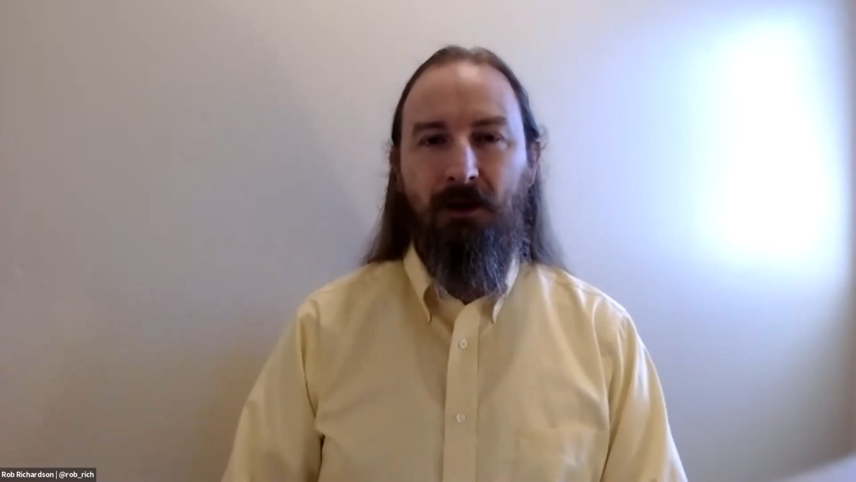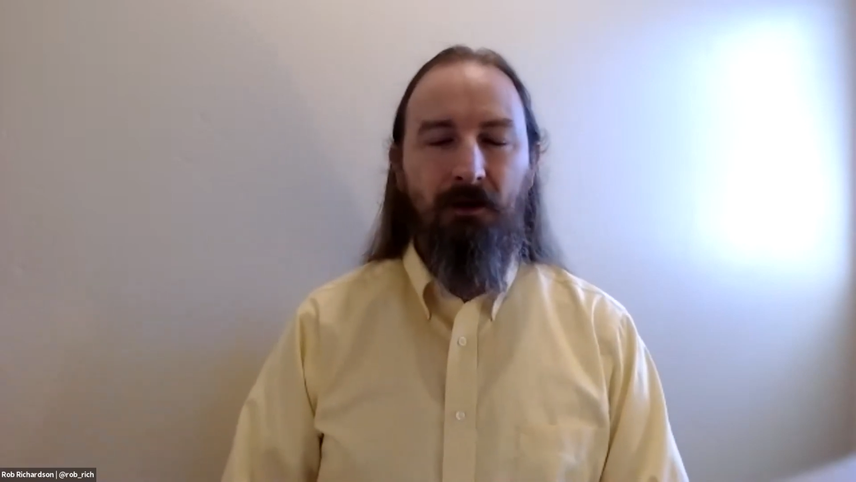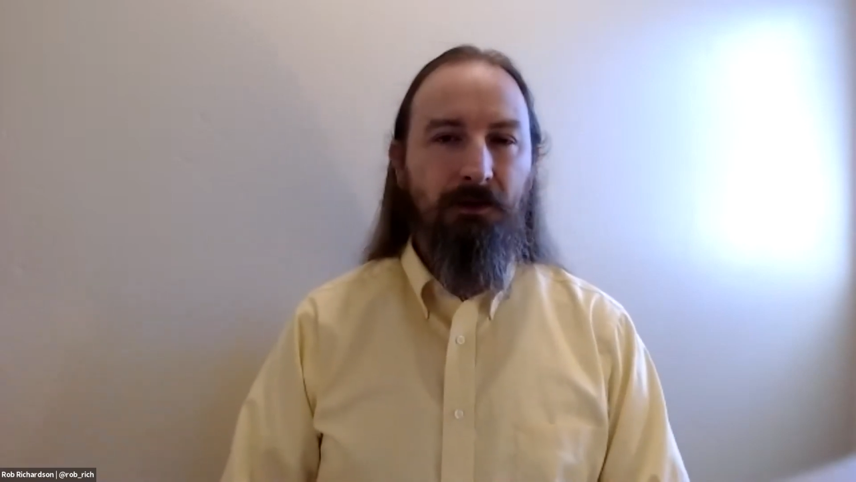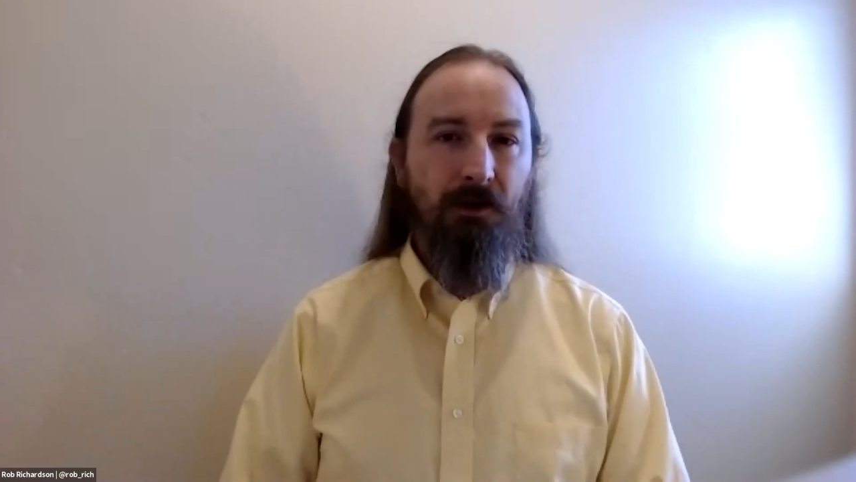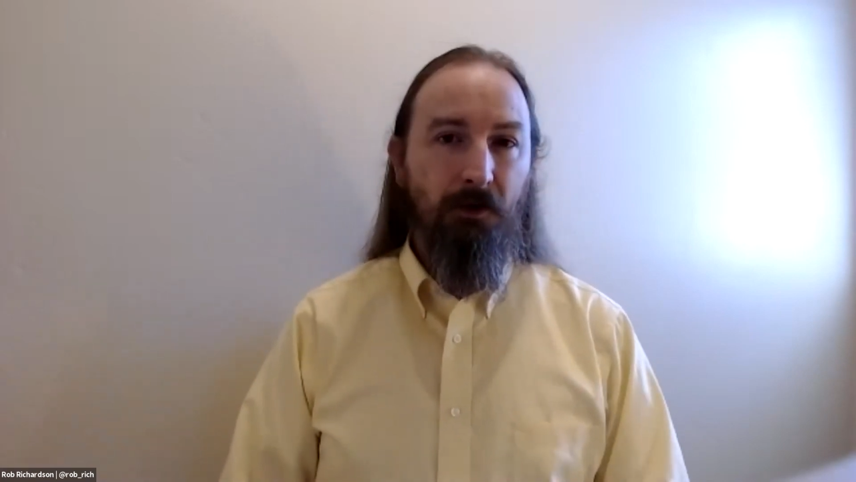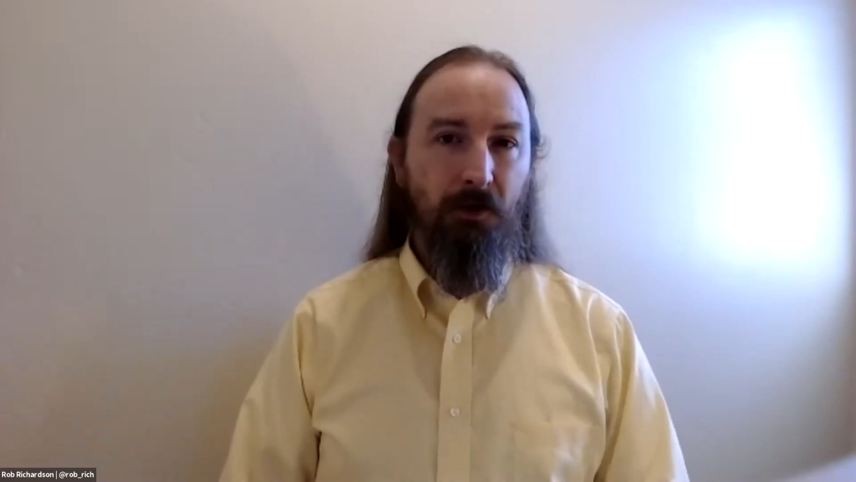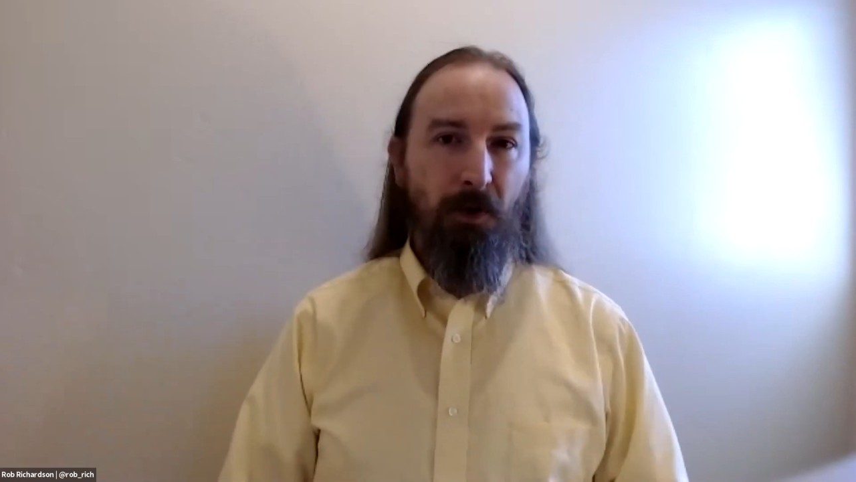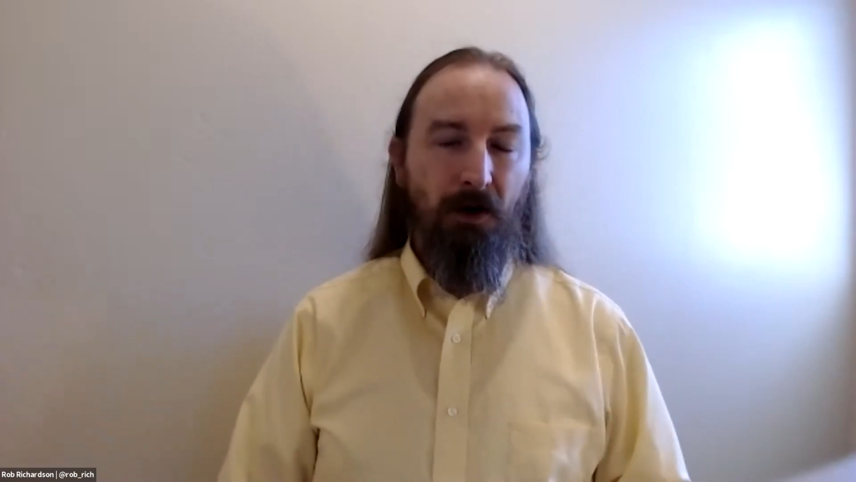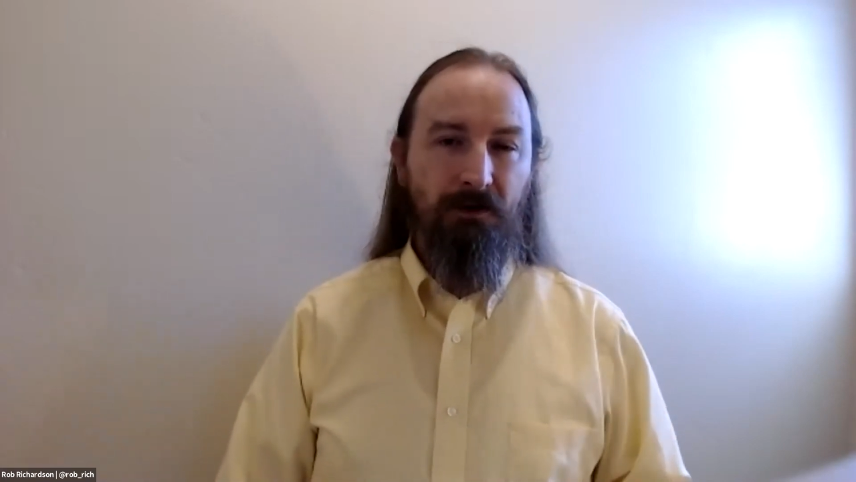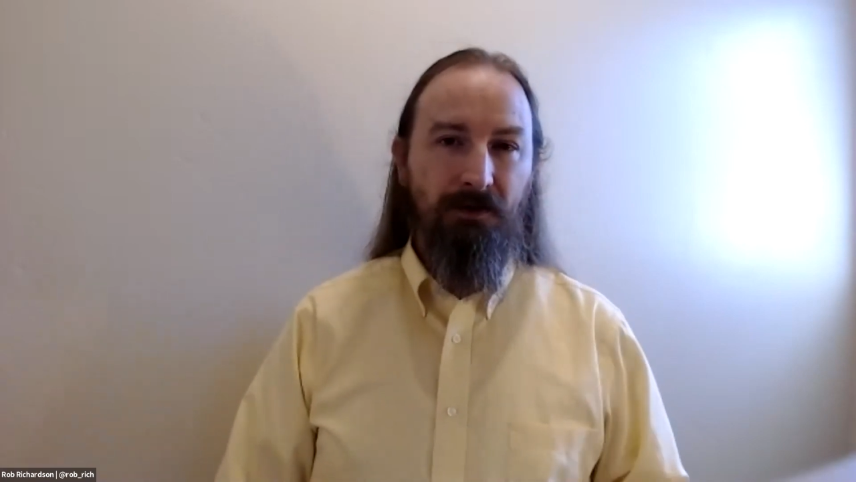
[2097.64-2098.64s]
The other
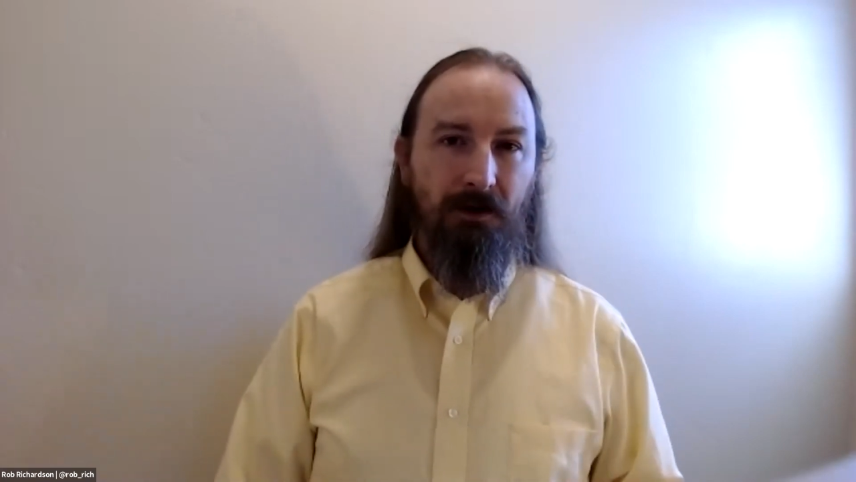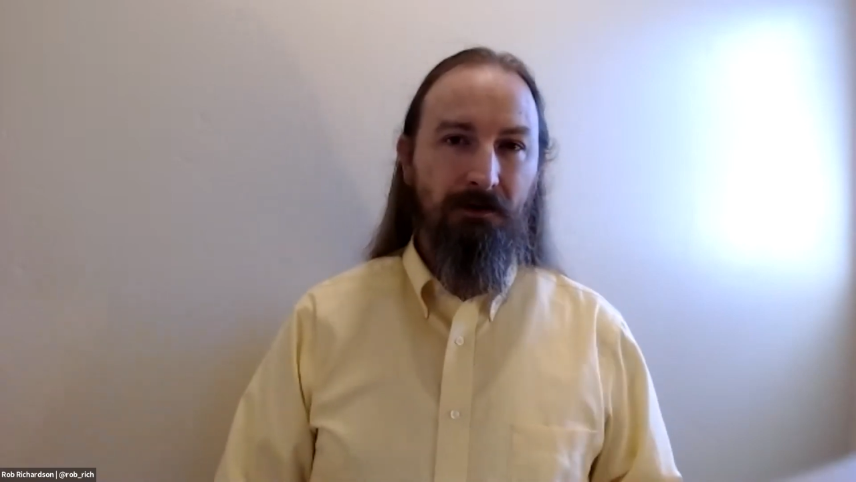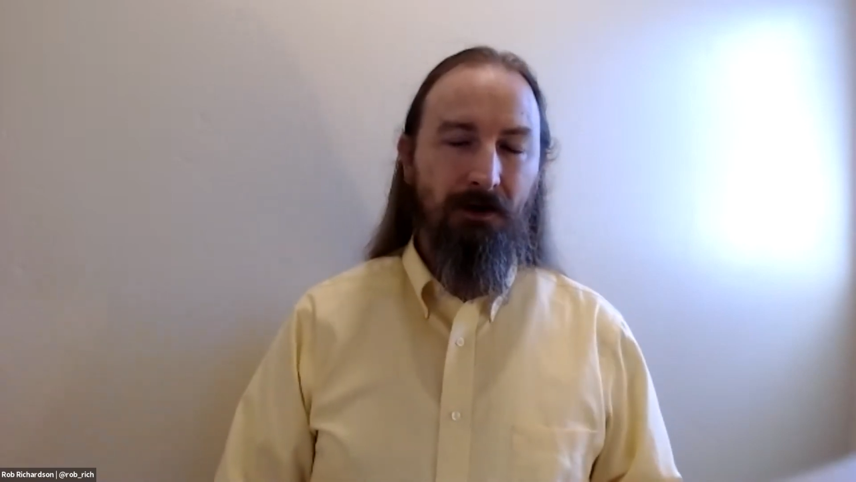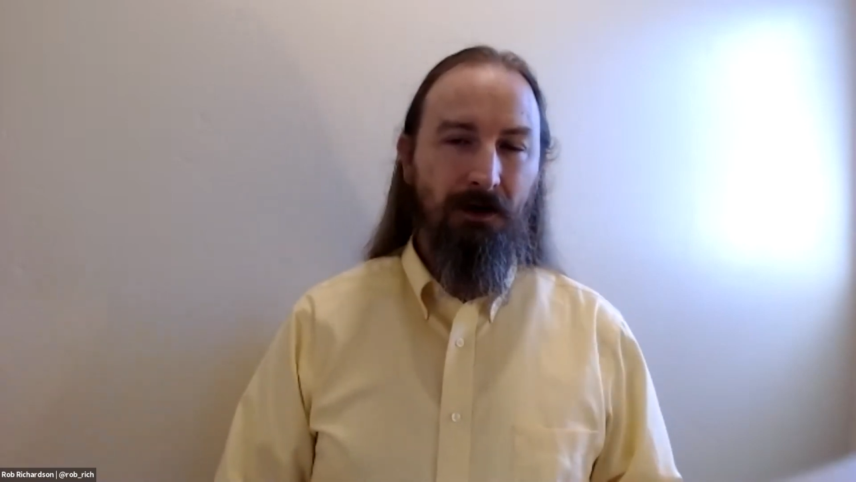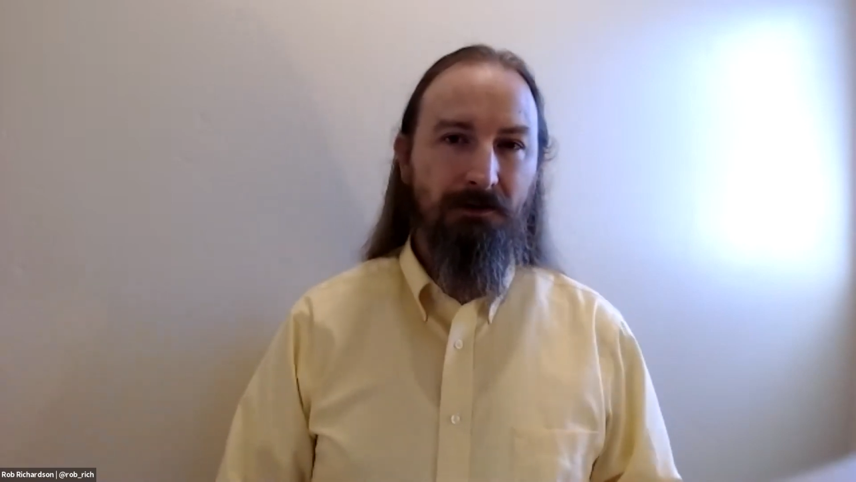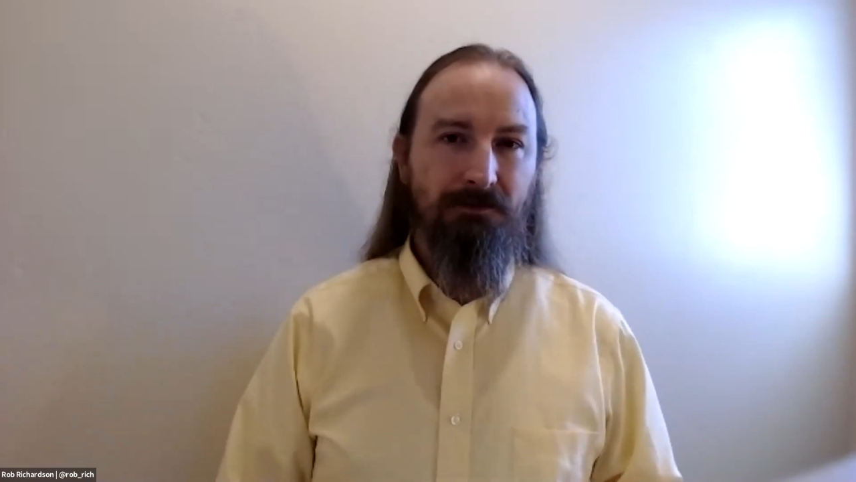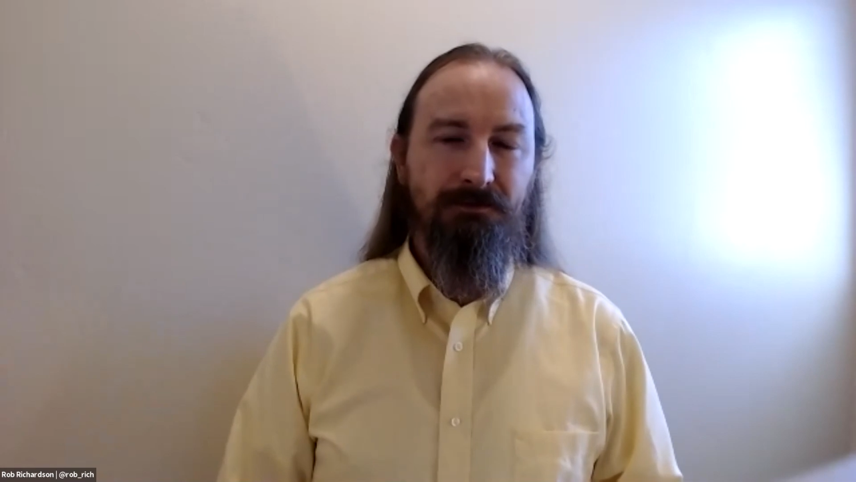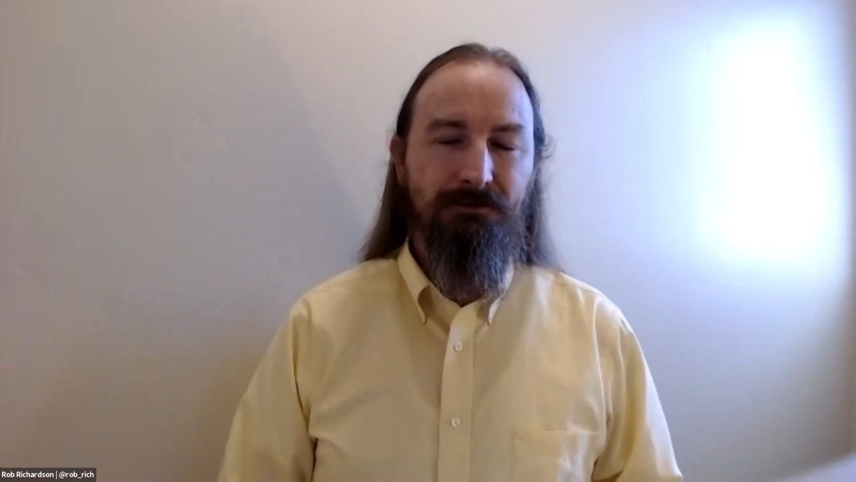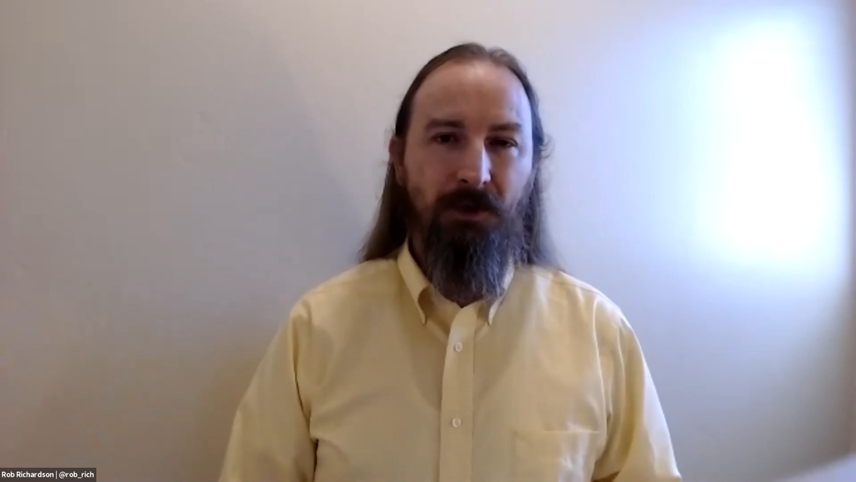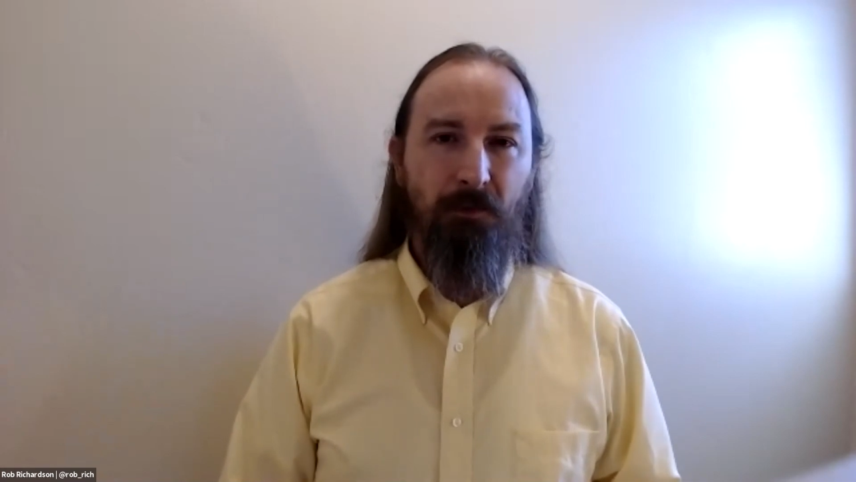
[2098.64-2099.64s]
part that, that